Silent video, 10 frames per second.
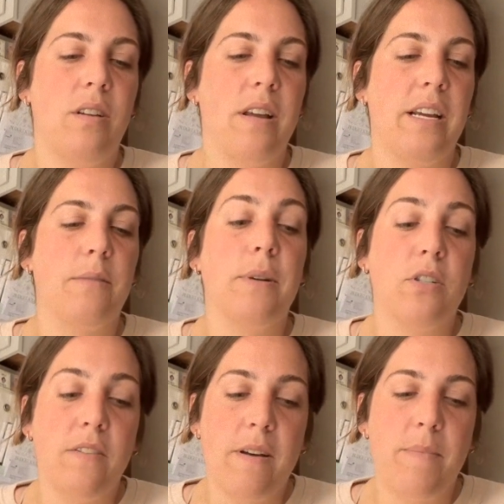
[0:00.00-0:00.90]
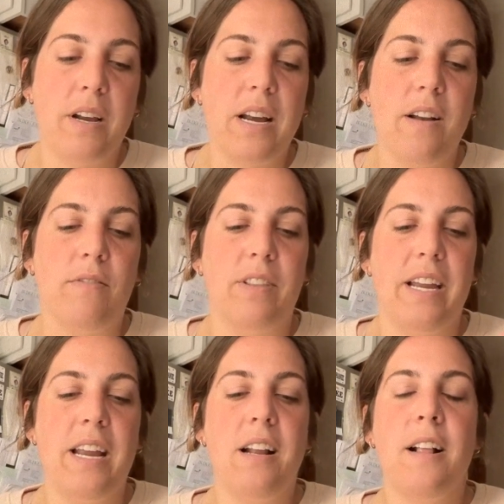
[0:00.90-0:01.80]
especially if I'm there kind of
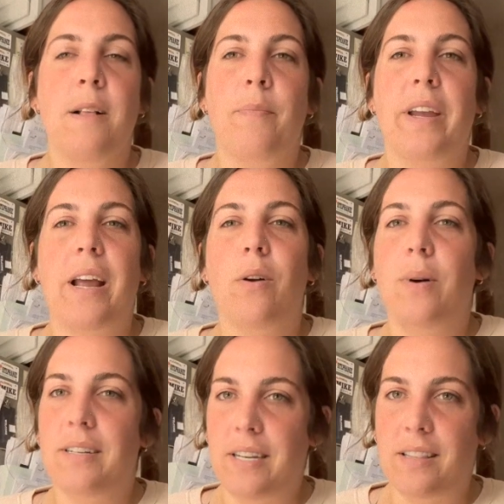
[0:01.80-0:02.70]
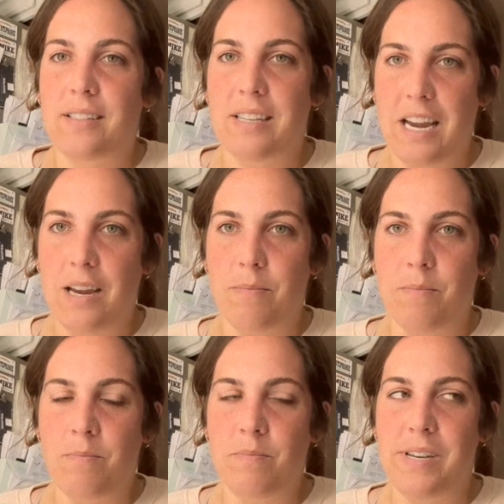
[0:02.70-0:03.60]
late, like I don't want to take the
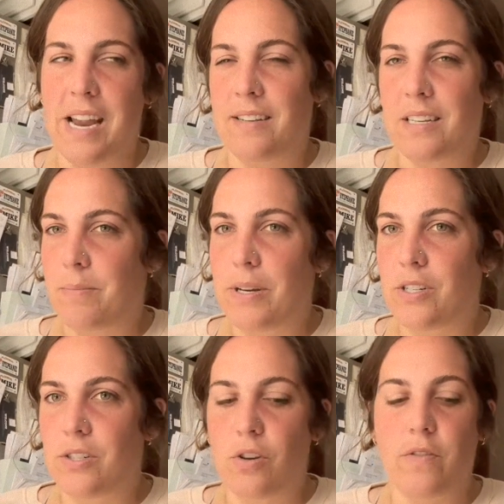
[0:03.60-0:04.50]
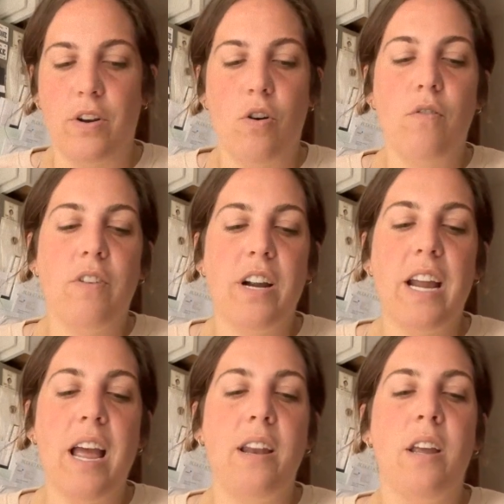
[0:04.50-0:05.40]
same dancing pictures over and over
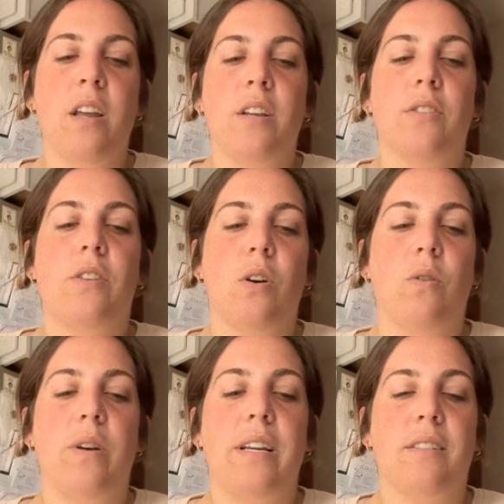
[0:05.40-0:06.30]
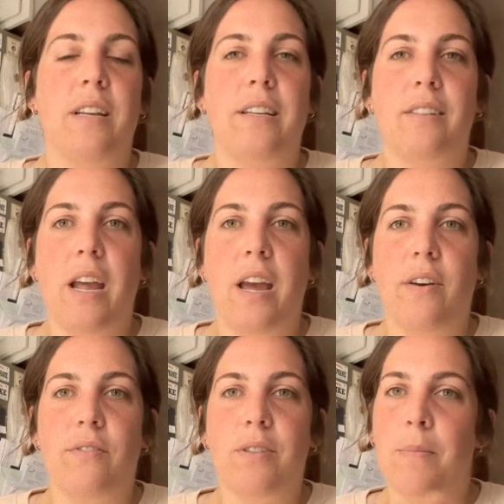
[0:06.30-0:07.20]
again. So it's nice to
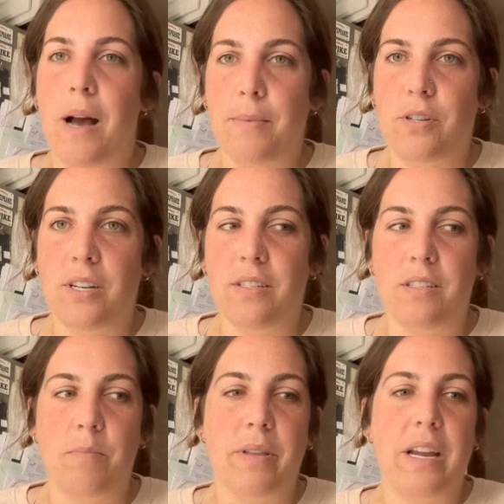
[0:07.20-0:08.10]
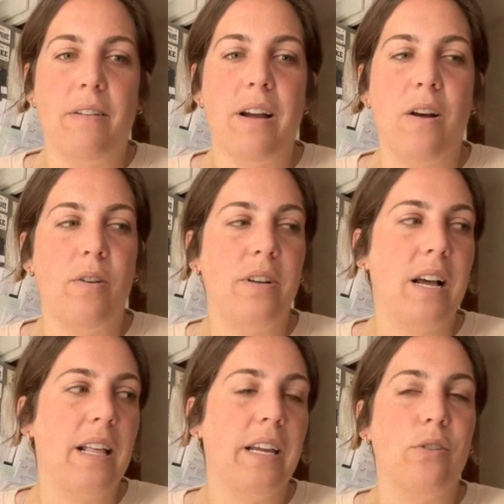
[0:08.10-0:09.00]
have some options and play around.
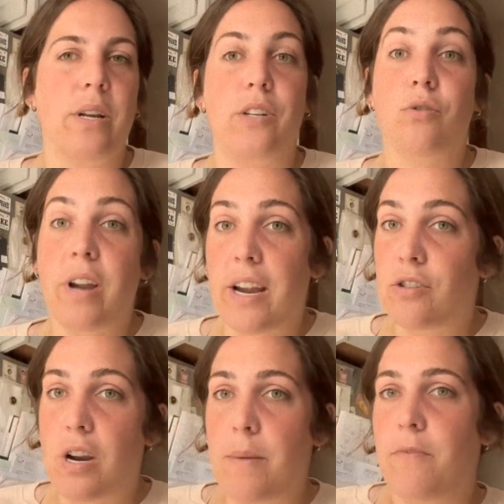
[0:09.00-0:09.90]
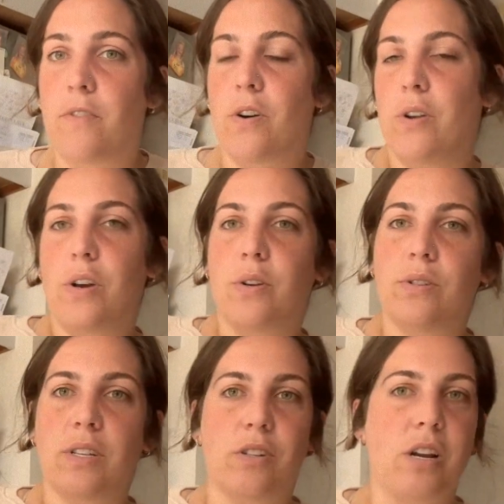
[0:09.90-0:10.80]
I like doing drag drop
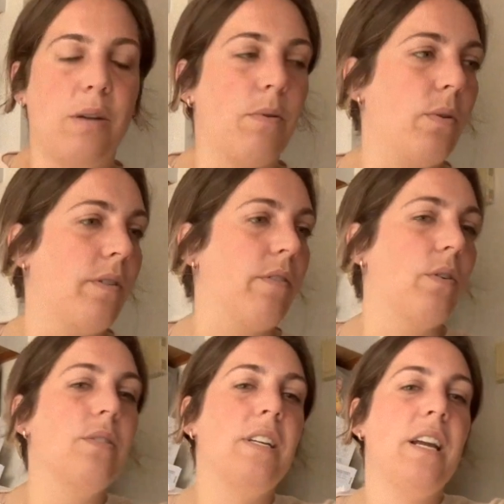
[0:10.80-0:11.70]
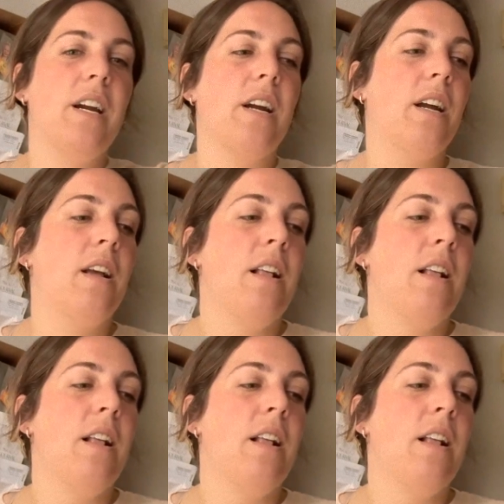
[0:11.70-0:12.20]
photos. I'll try to put one of those here,